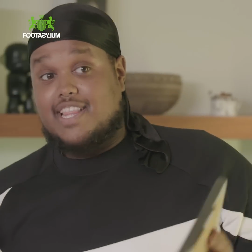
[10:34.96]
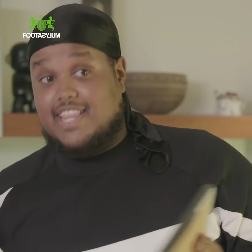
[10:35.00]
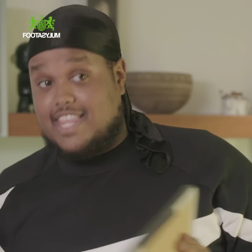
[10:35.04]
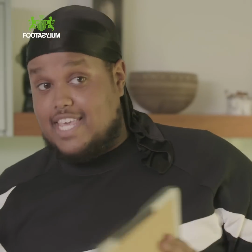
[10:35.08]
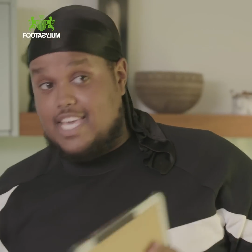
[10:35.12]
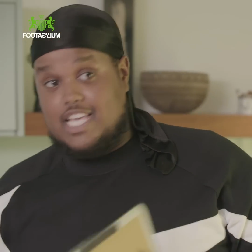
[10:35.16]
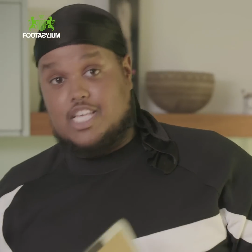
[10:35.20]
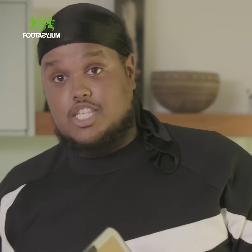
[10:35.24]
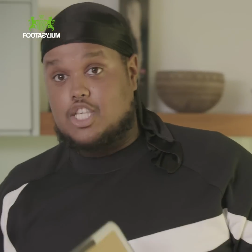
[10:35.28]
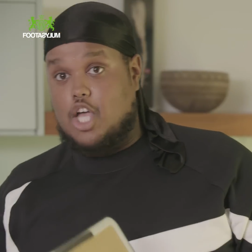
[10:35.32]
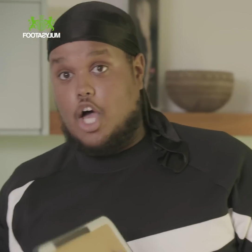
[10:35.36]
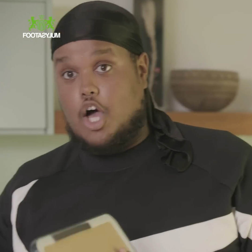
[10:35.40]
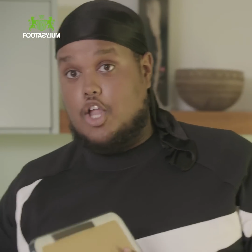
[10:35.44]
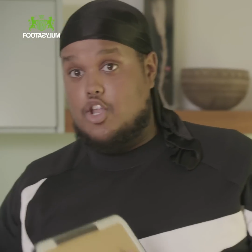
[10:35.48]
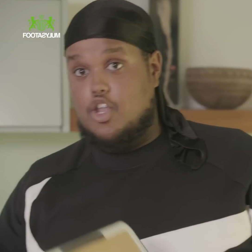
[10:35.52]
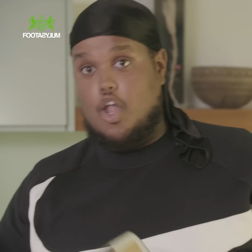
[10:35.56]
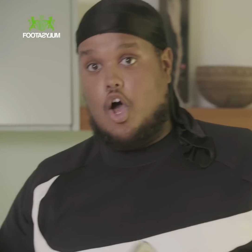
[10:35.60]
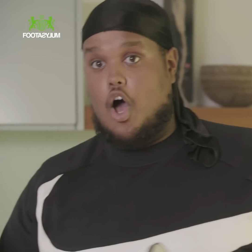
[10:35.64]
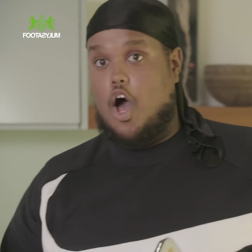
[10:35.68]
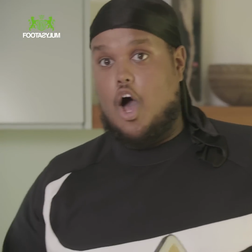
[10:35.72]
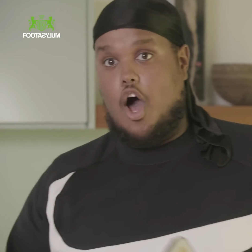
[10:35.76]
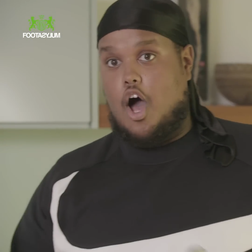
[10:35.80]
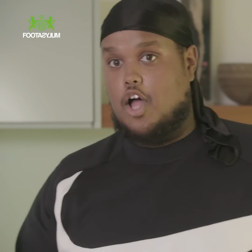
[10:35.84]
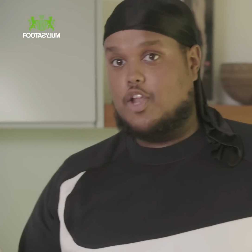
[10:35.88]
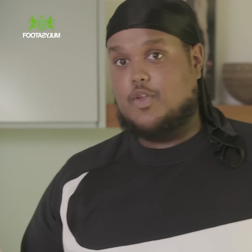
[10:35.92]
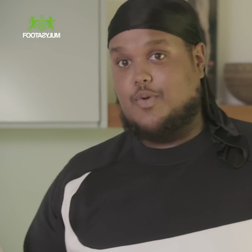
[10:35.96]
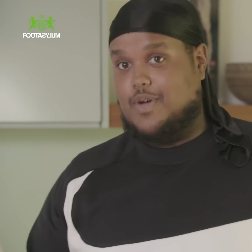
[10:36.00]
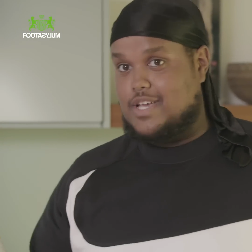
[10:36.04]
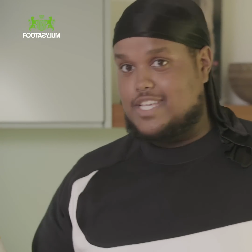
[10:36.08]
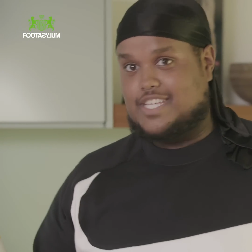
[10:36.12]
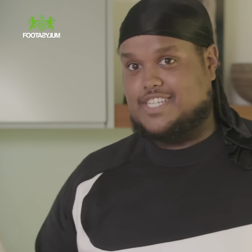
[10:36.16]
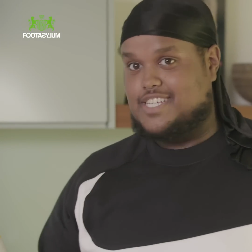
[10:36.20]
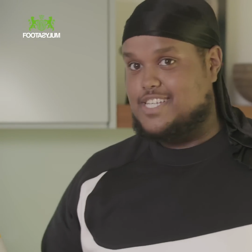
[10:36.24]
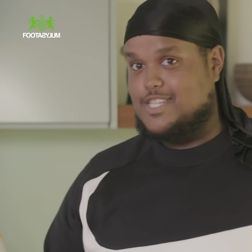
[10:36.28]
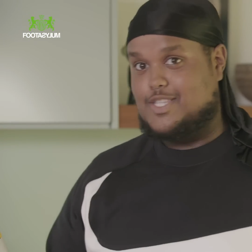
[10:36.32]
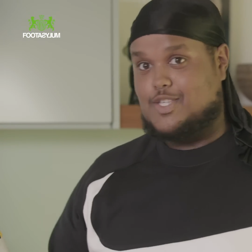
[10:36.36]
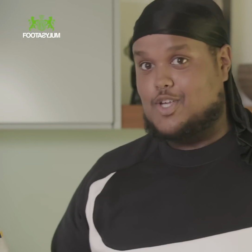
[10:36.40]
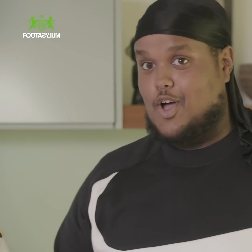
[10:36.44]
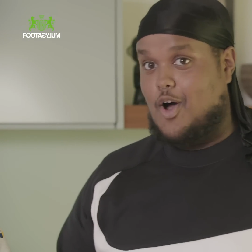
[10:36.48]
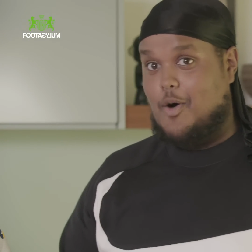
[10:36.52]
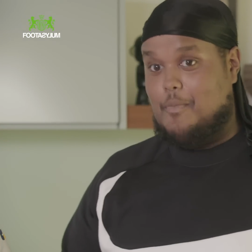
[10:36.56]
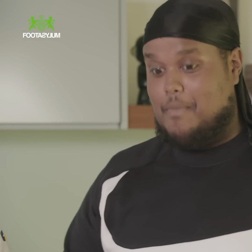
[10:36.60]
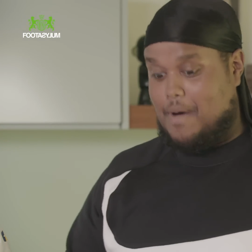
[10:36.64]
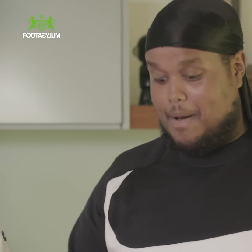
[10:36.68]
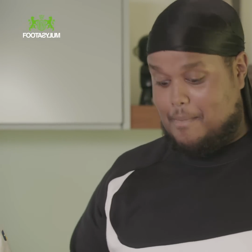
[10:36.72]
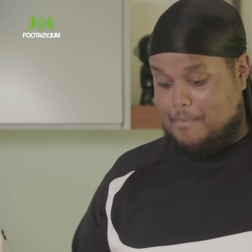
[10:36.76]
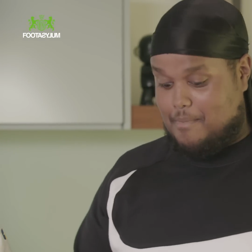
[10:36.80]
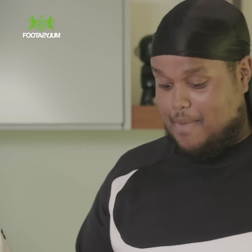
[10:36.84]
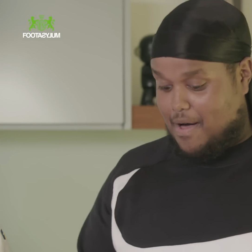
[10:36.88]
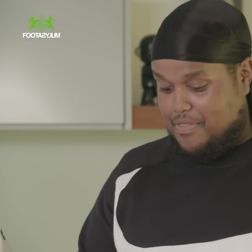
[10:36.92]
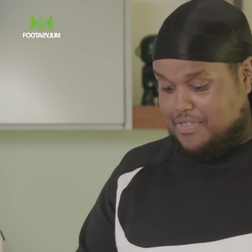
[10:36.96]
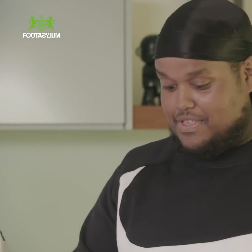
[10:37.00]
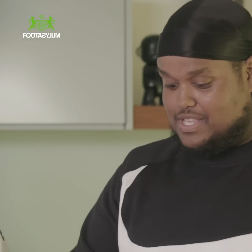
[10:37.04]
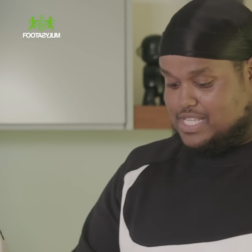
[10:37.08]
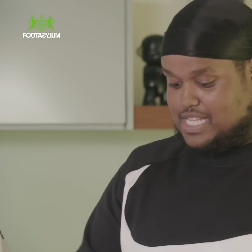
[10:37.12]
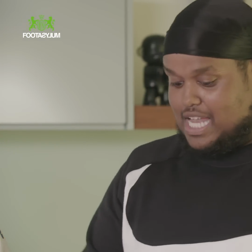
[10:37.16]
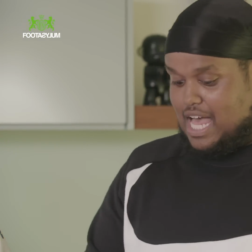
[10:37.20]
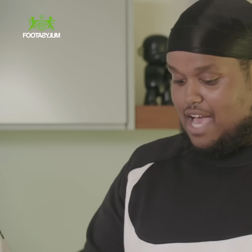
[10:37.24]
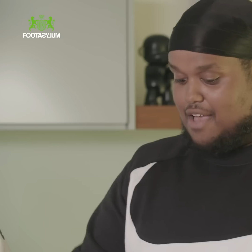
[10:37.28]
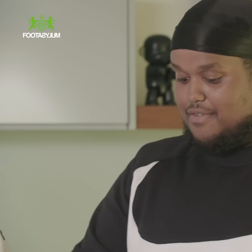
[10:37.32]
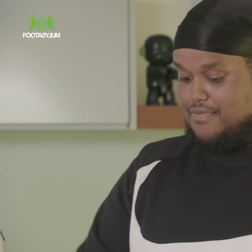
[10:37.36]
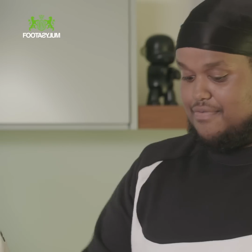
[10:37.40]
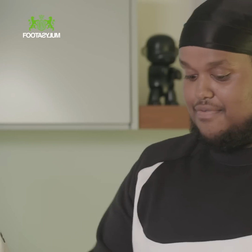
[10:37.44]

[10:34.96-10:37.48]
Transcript: These no. are not hard questions. Bro, on my mother's life.